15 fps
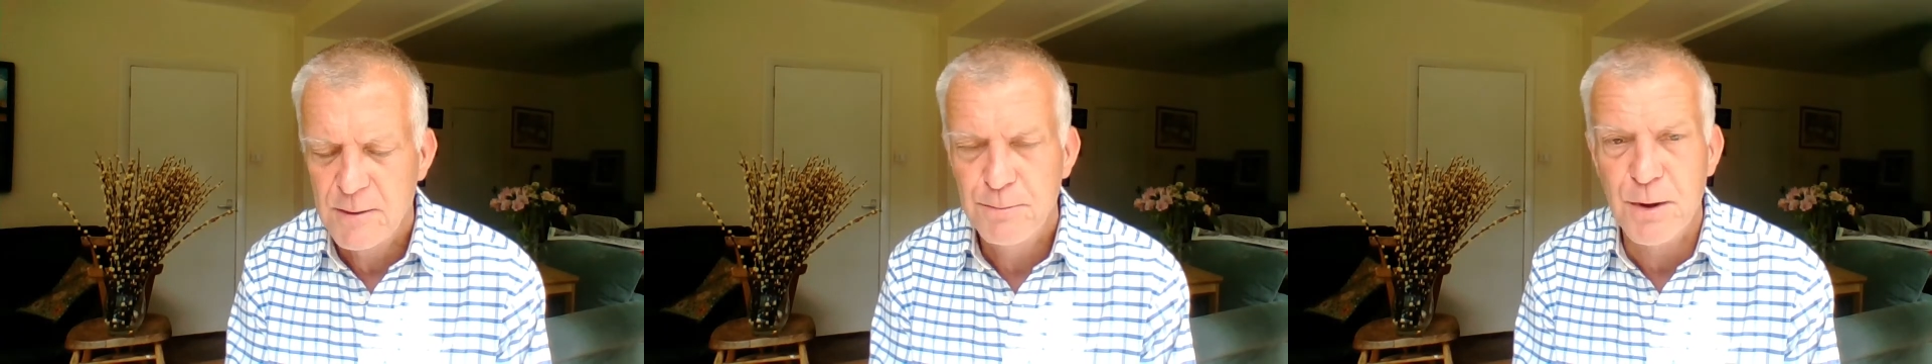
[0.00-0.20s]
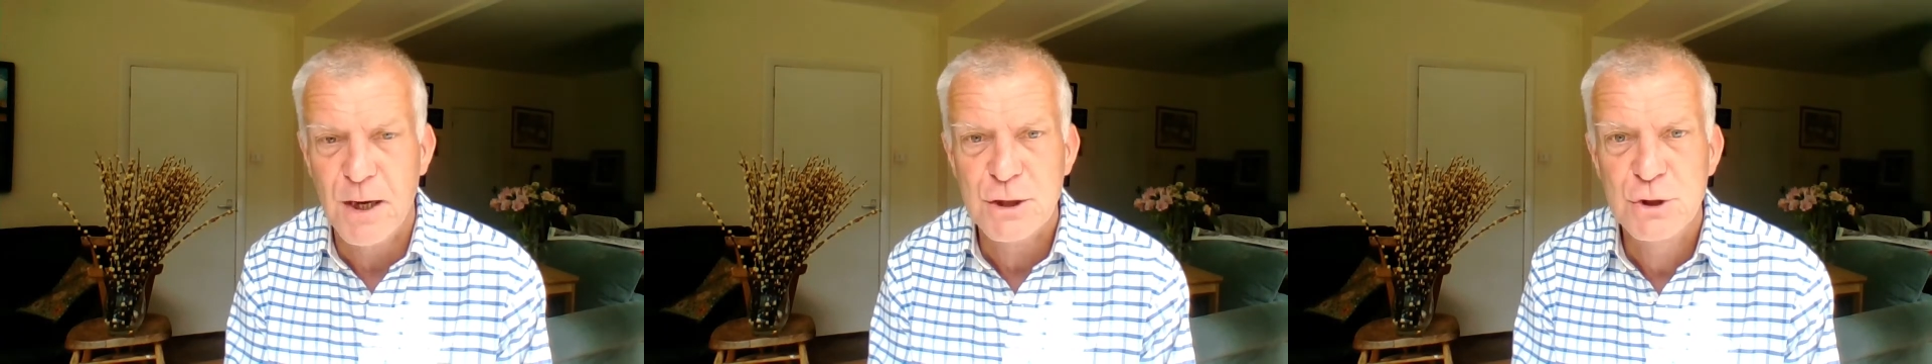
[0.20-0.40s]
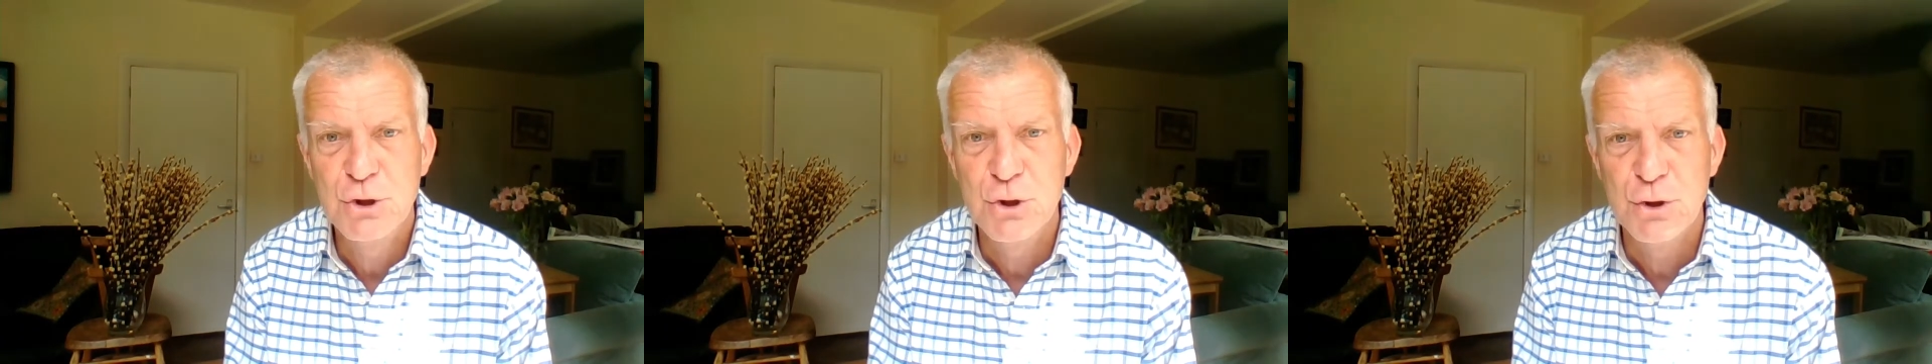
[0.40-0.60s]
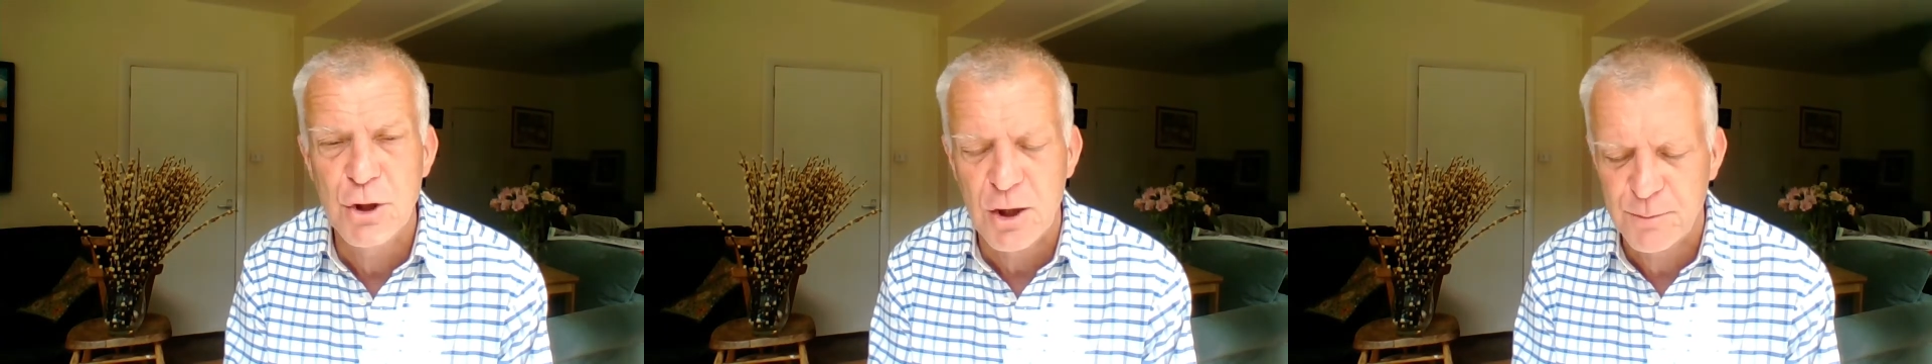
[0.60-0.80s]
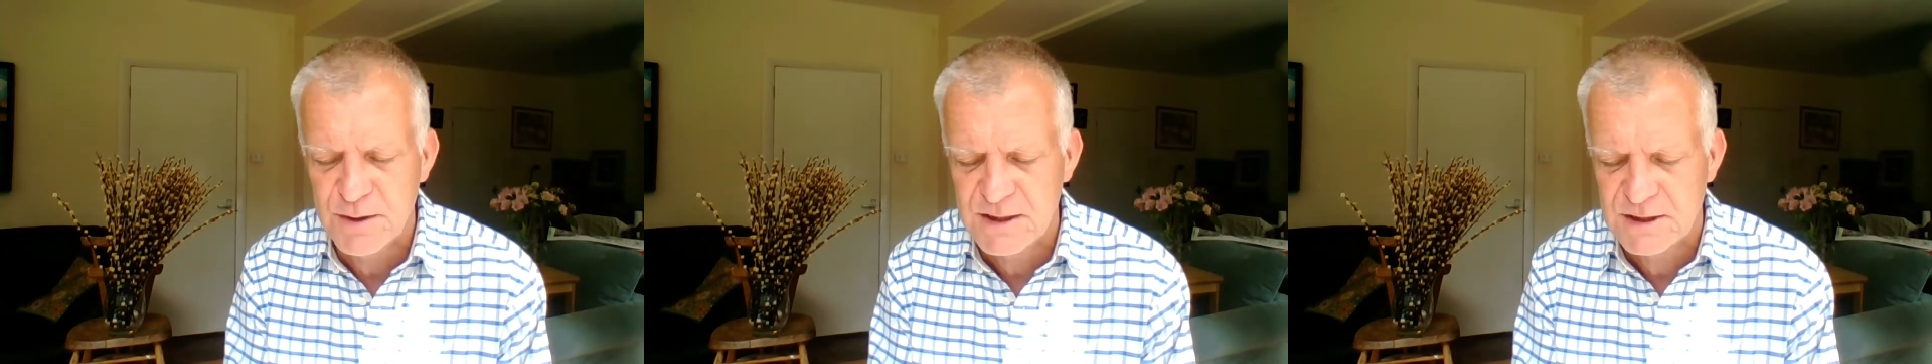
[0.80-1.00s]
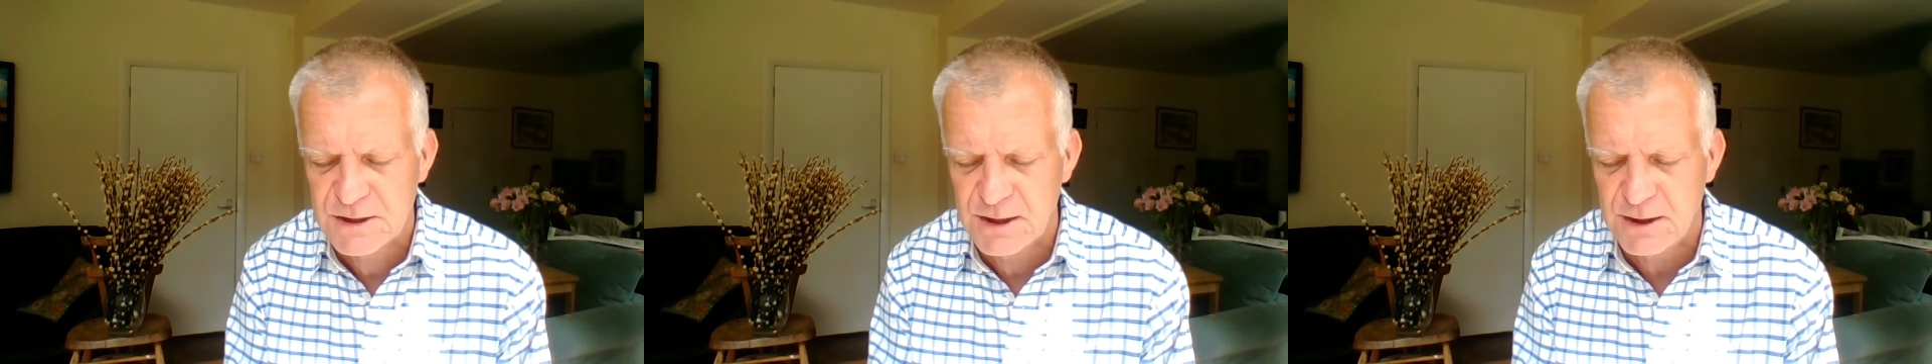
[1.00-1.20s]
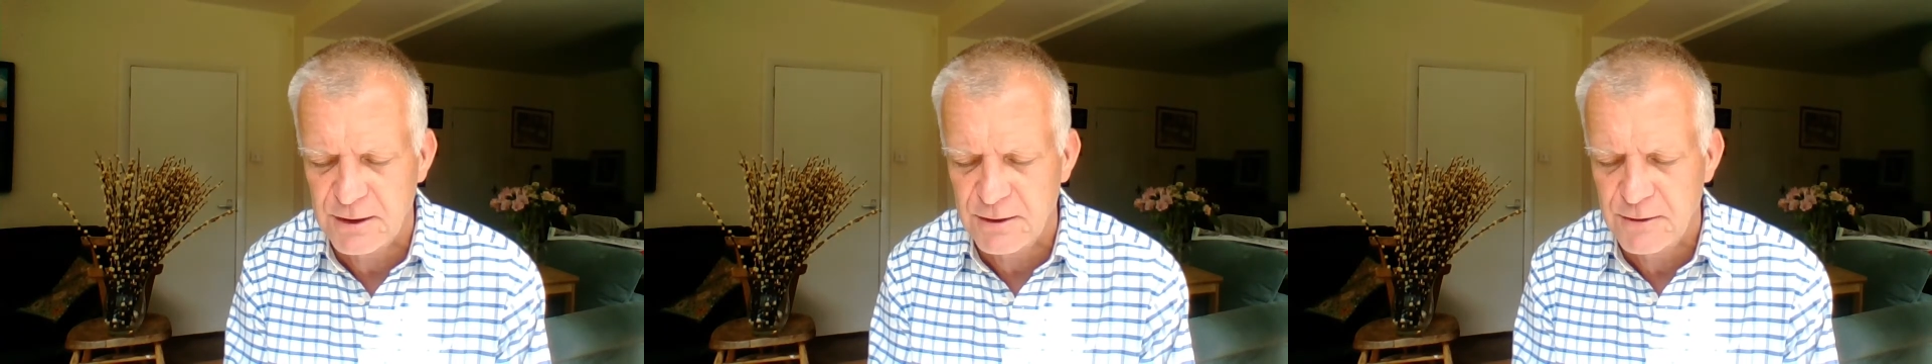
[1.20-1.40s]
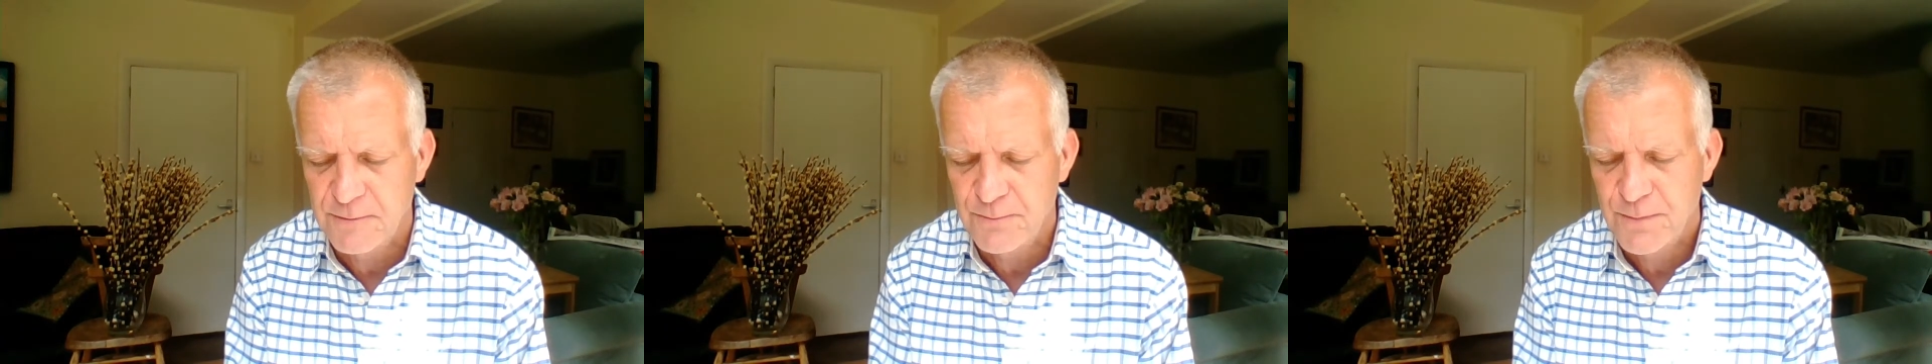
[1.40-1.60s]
but do not be seen.